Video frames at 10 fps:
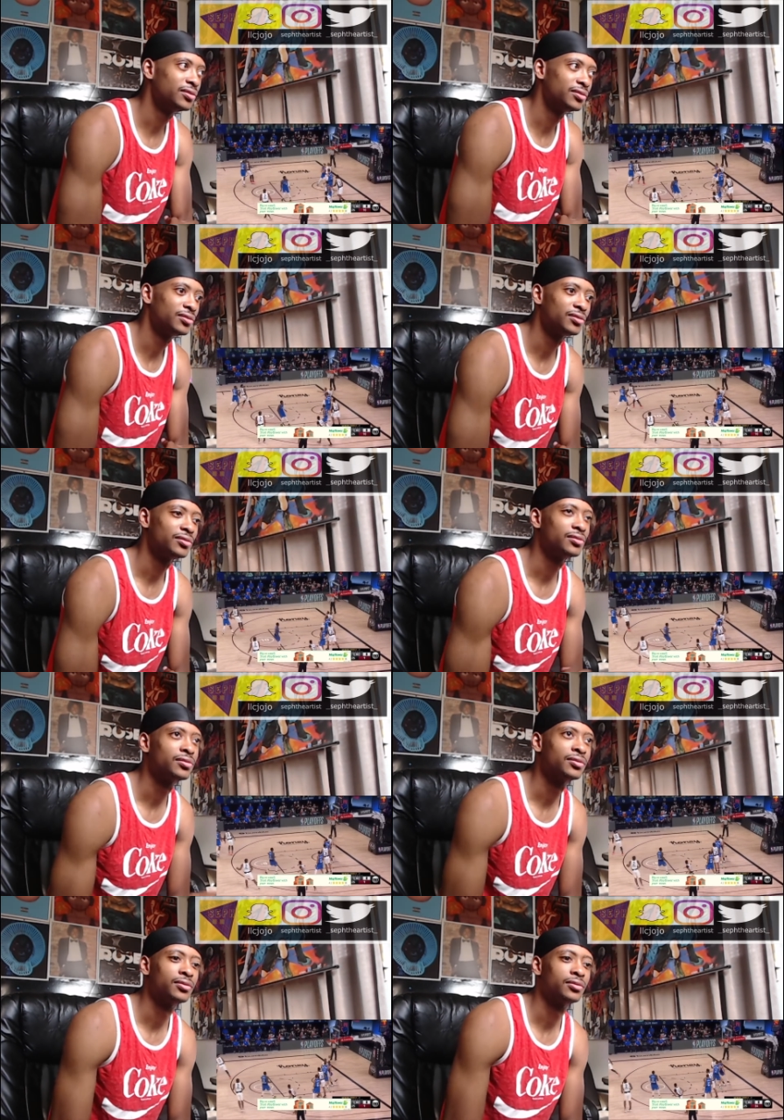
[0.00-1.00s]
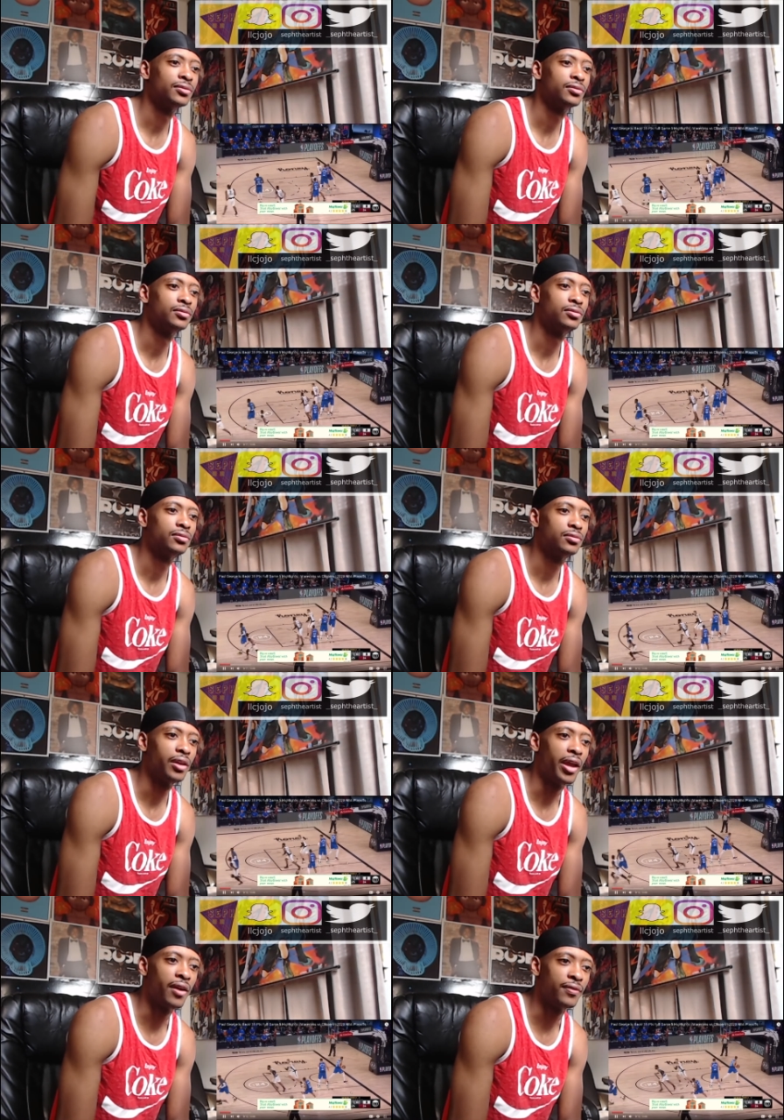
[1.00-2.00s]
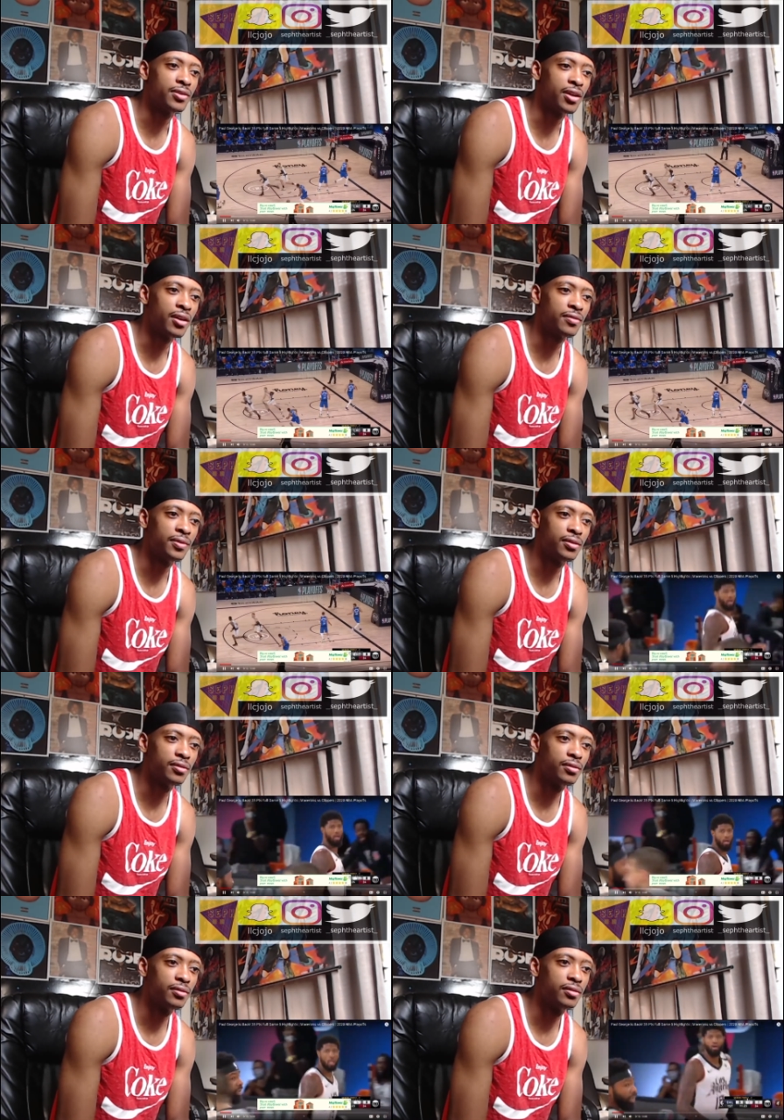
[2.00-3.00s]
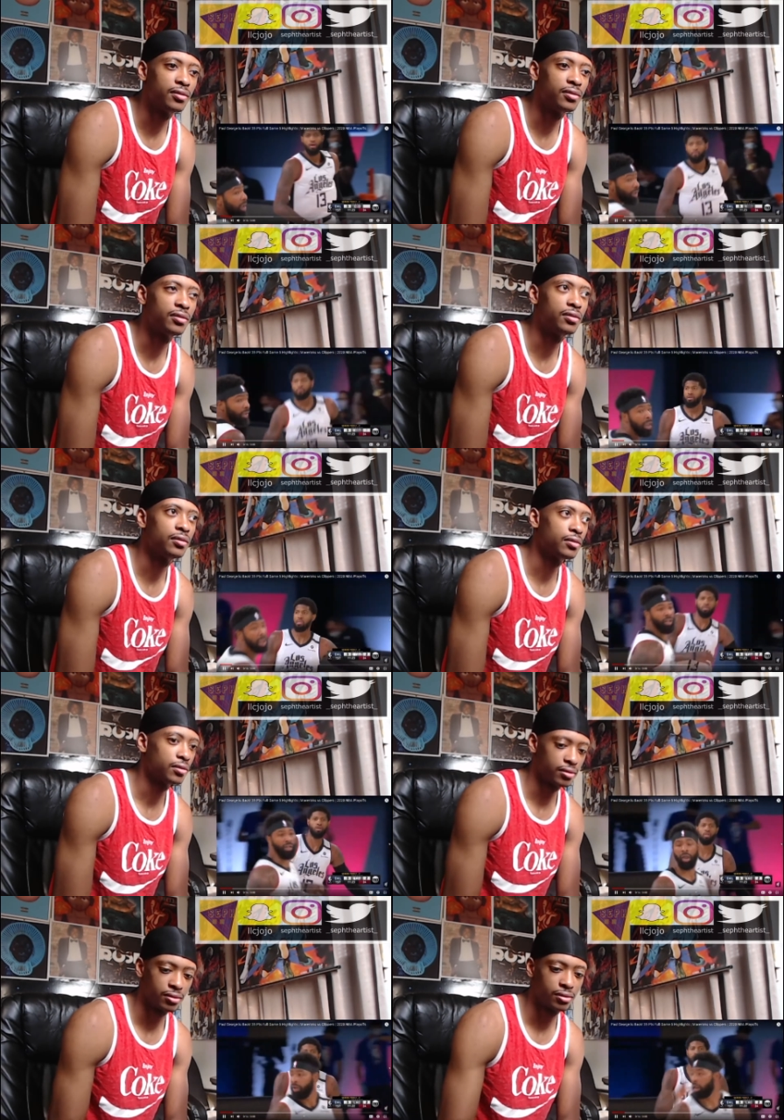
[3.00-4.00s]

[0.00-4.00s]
Mavericks have shown they have some balance. Advertise. That's a good start. Paul George